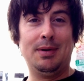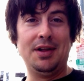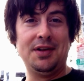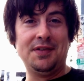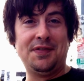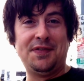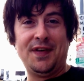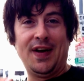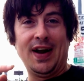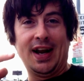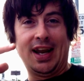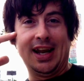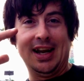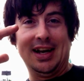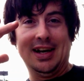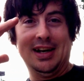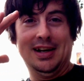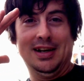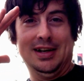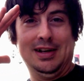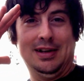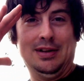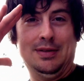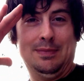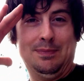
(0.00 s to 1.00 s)

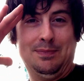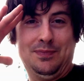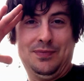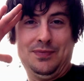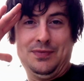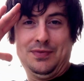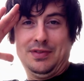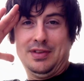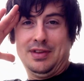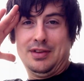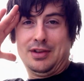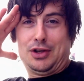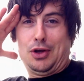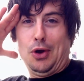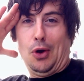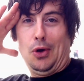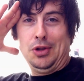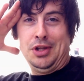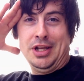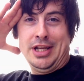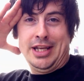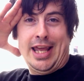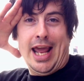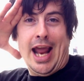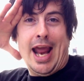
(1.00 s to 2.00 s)
Motherfucking
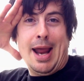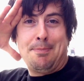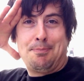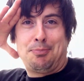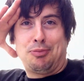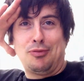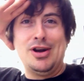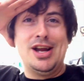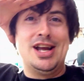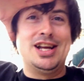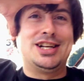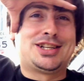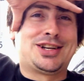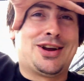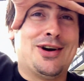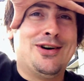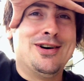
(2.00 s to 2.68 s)
Golden Gate Bridge